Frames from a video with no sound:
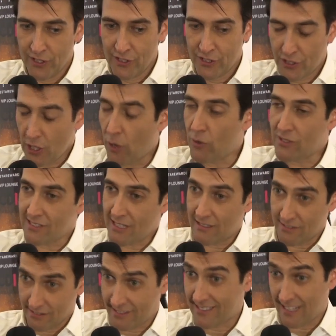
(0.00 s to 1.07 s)
show
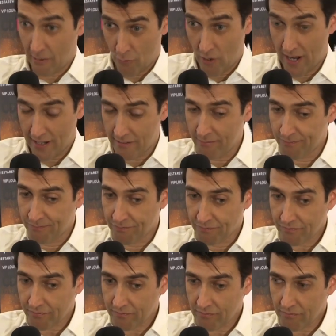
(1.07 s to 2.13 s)
someone
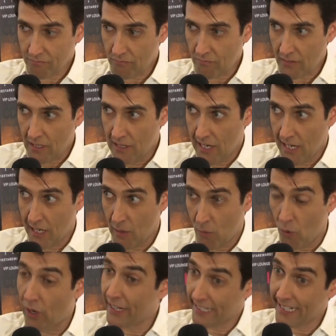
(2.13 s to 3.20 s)

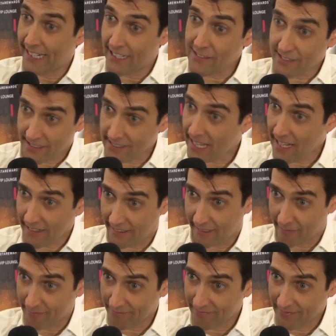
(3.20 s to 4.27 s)
what he is
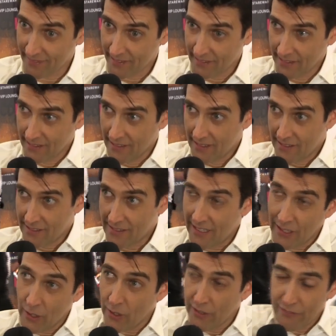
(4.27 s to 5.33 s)
exactly. So
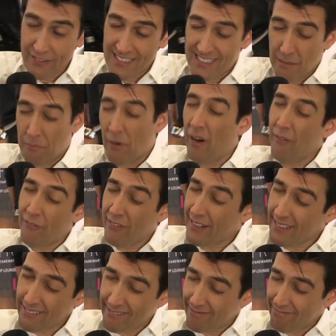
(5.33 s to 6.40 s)
I don't know if it's the
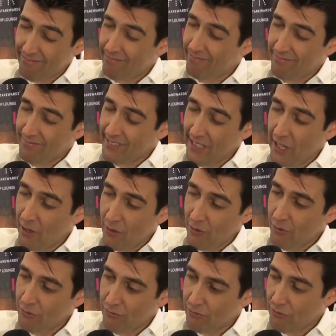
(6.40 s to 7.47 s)
perfect,
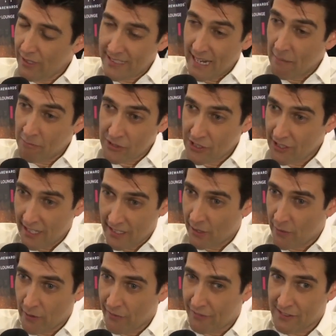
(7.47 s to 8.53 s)
redemption. I
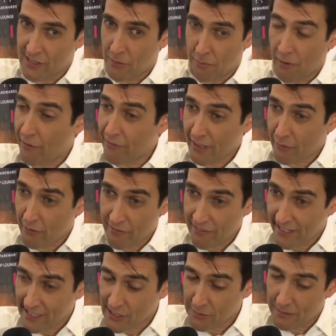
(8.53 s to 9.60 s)
don't know if it's the perfect
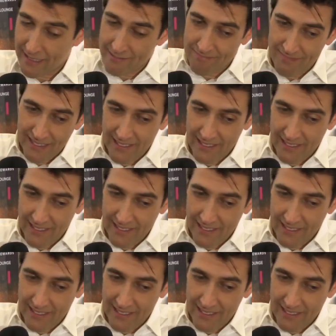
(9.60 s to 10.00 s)
revenge, but